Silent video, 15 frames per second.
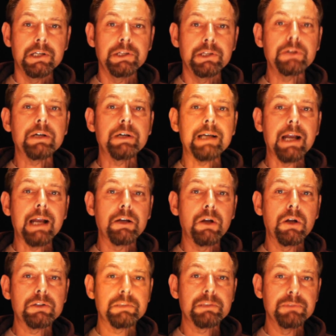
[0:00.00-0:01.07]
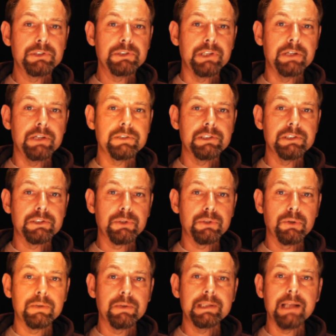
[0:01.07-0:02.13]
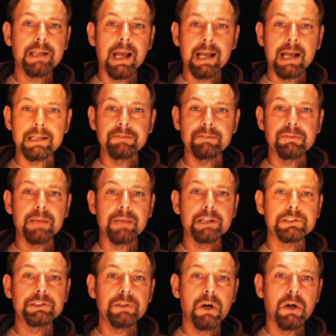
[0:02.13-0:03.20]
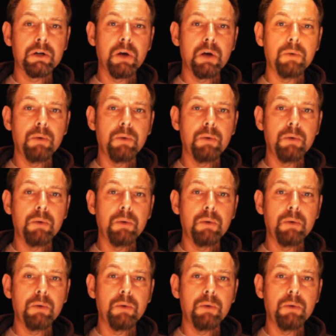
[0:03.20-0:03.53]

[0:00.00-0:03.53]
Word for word: You can get lots more news and stories and information on our